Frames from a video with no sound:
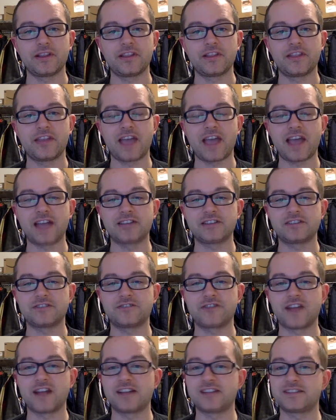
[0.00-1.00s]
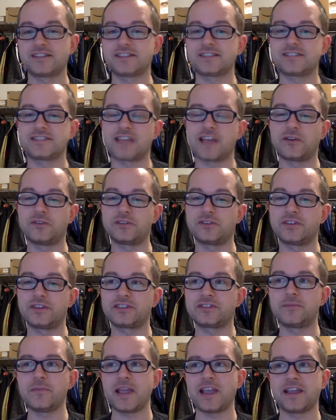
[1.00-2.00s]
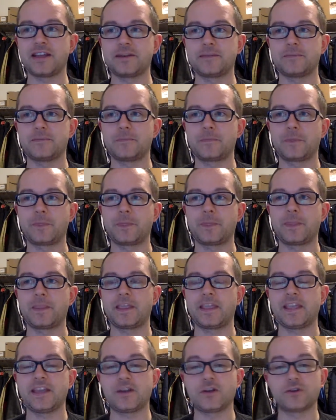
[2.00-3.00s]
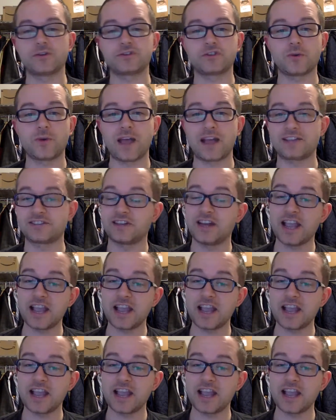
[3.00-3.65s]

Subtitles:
that defines the sound that's made. It also has an